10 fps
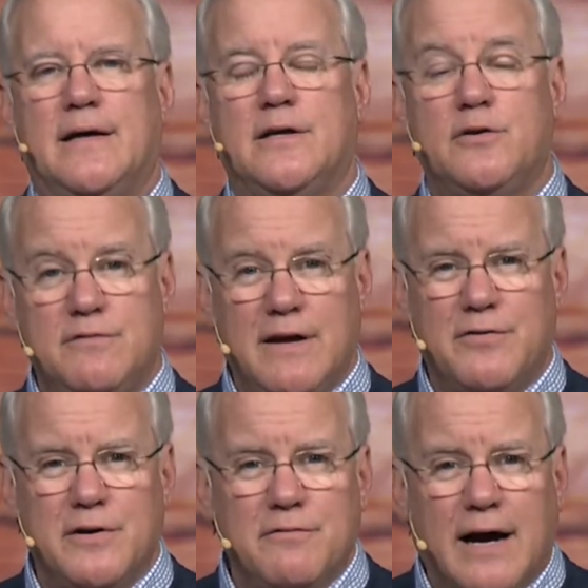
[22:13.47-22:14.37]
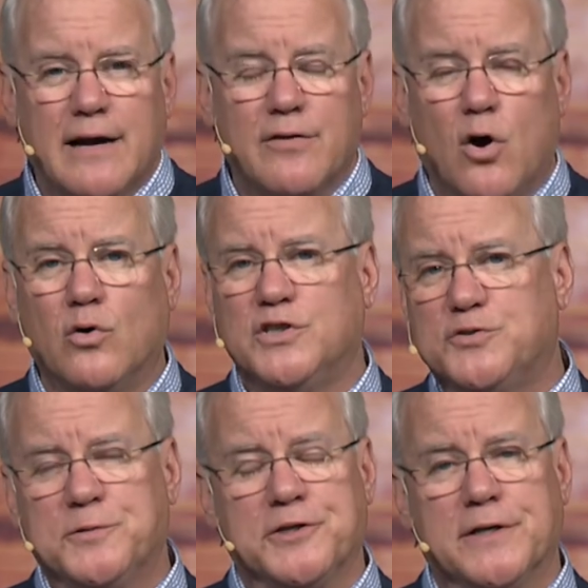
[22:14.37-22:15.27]
you've never invited the Holy
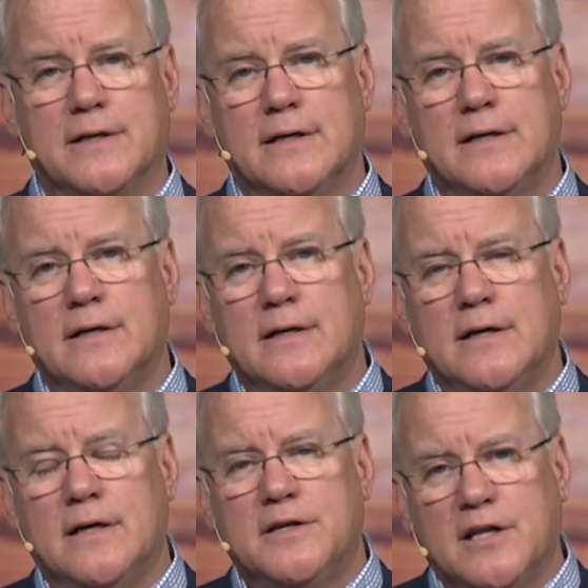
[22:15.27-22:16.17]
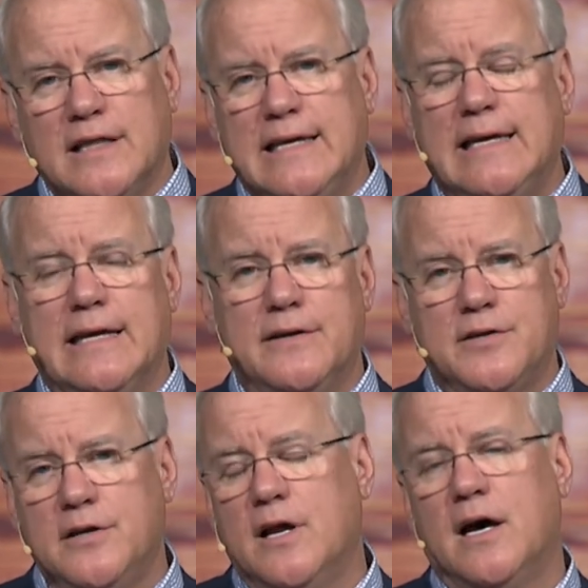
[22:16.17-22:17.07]
Spirit to lead,
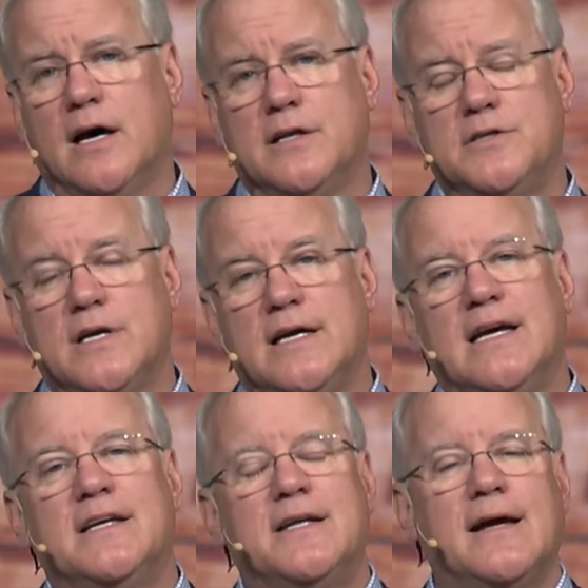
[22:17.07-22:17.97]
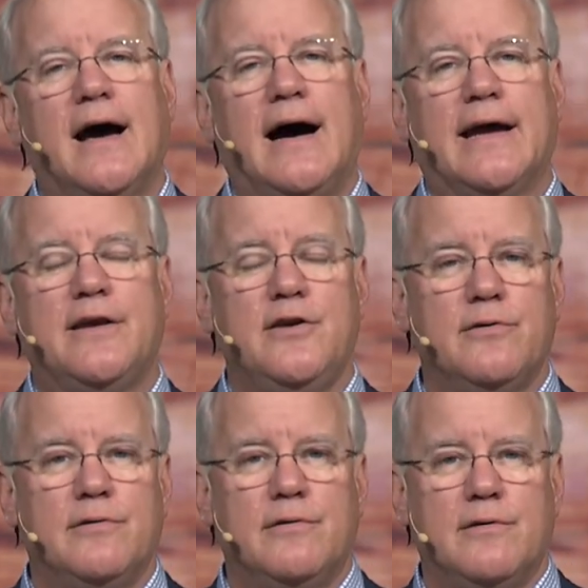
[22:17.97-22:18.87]
to nudge, to guide you.